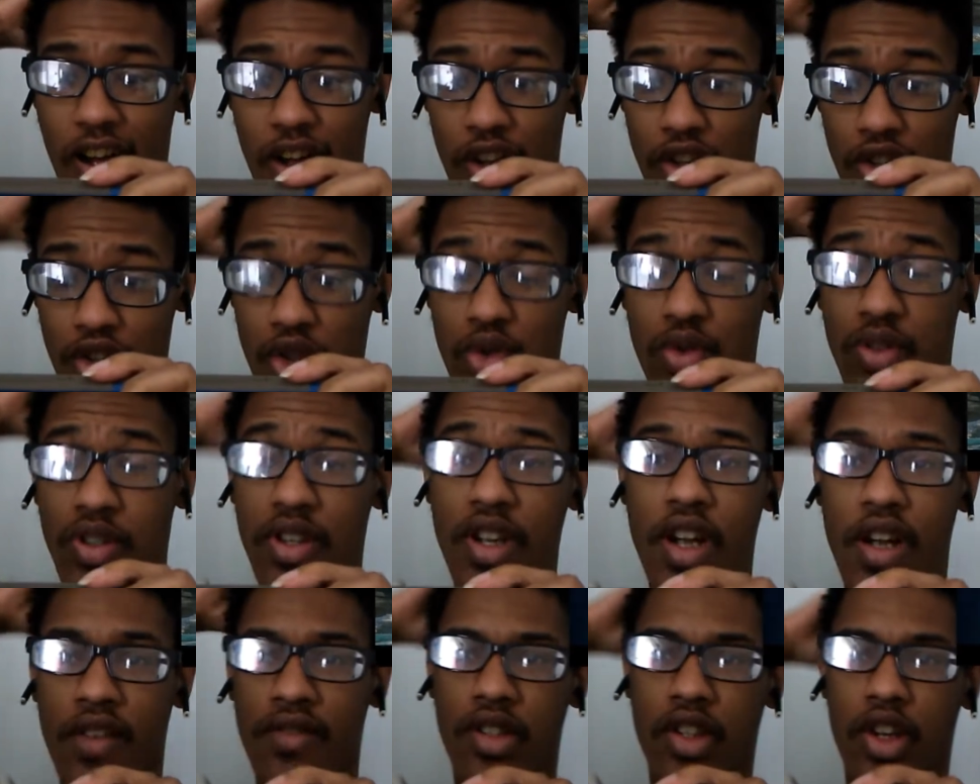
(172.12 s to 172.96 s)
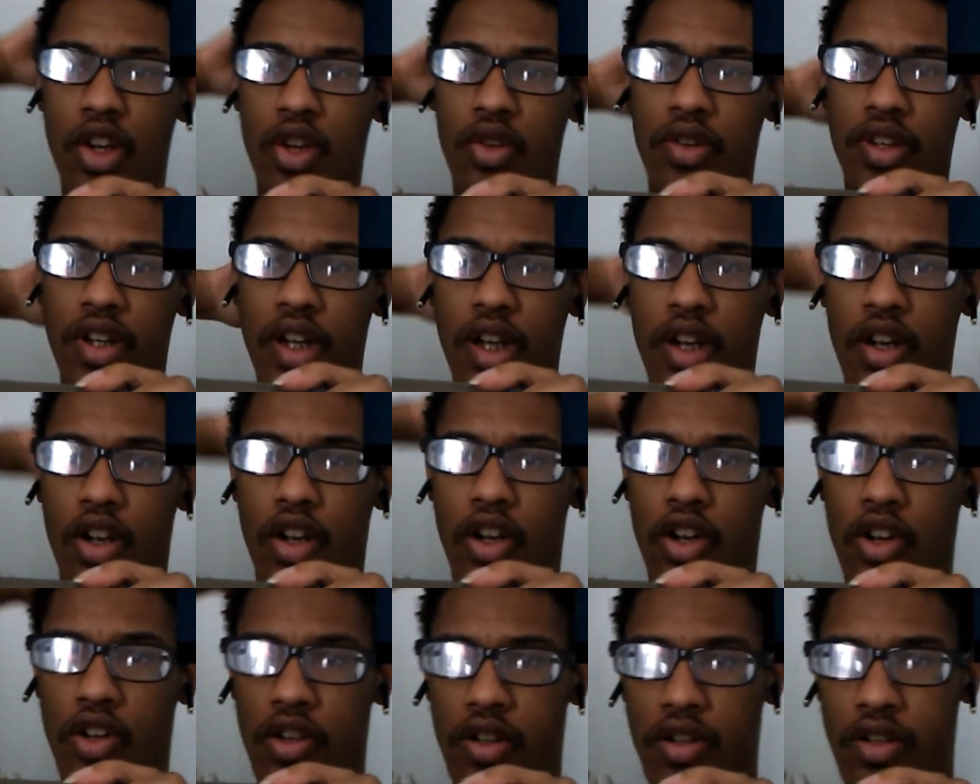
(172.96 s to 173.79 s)
You didn't have to go that
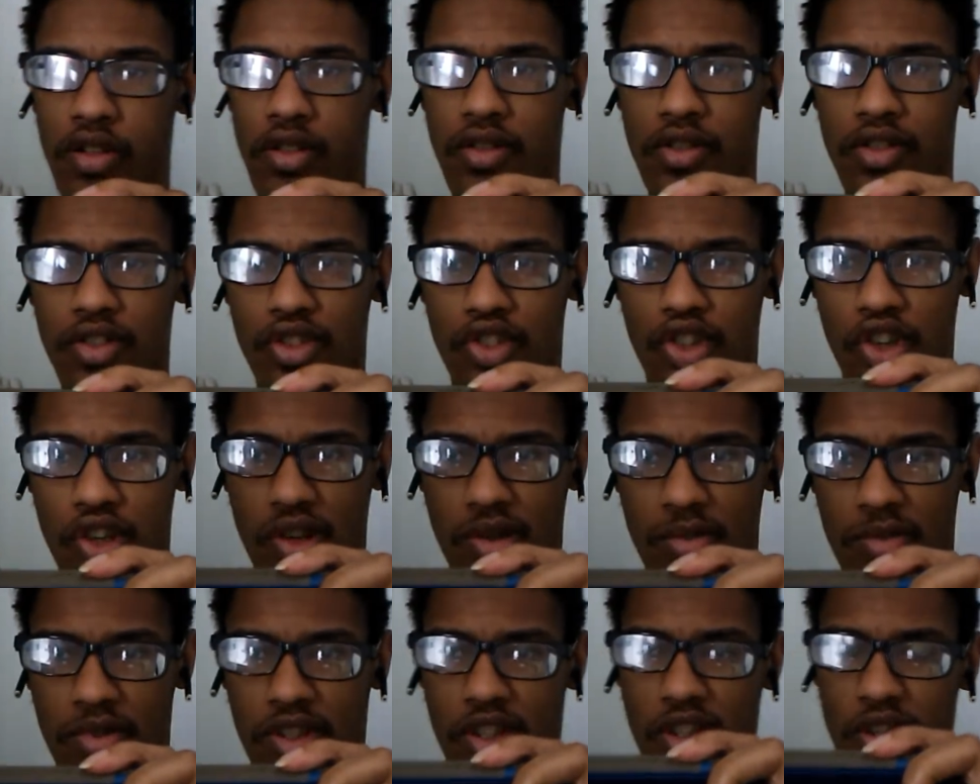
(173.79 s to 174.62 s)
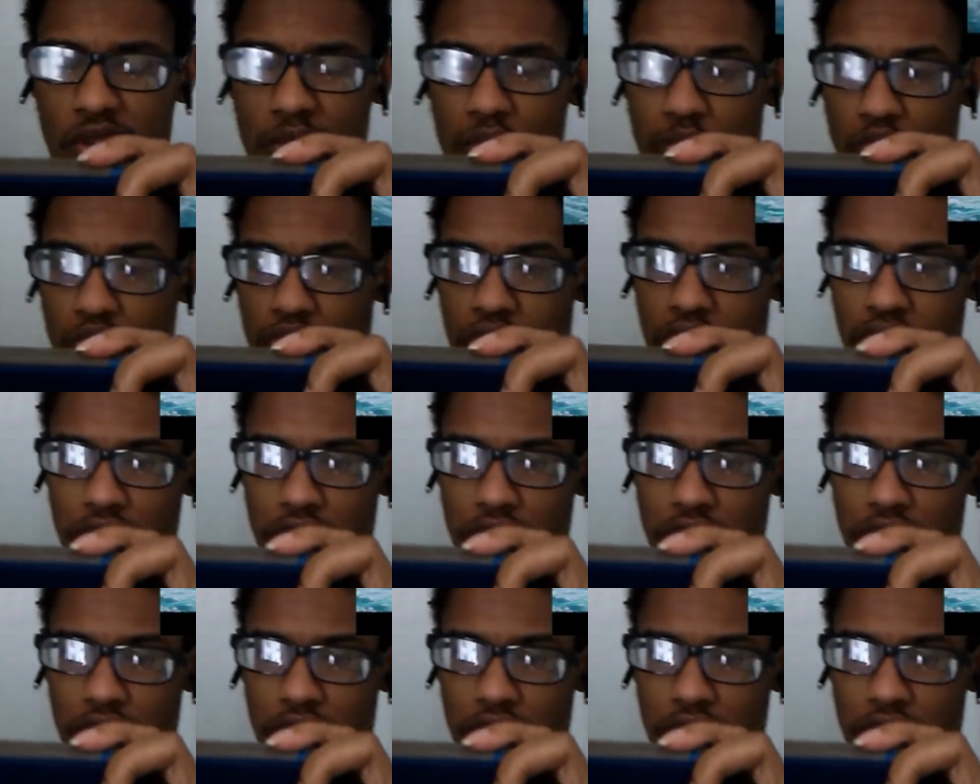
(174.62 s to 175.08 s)
hard, James Cameron.